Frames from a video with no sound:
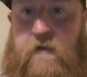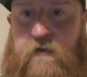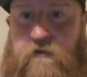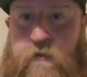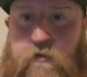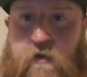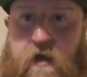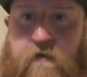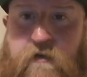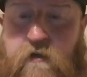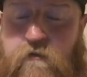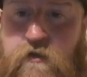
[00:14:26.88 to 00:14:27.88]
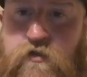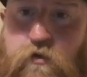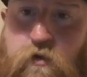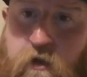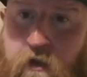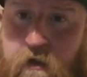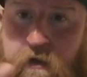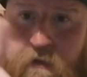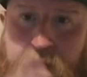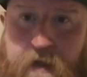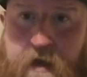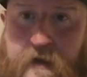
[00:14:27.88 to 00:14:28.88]
about this depraved individual.
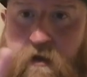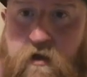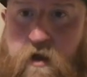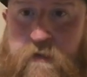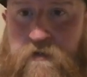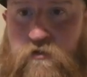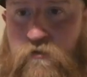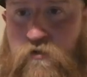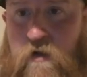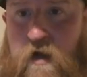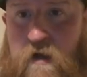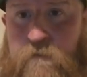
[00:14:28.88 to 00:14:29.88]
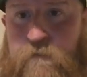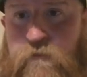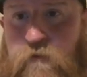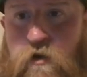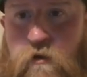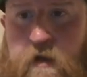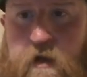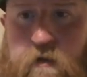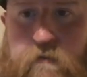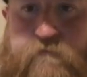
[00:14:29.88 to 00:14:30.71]
Like, comment, subscribe. Cody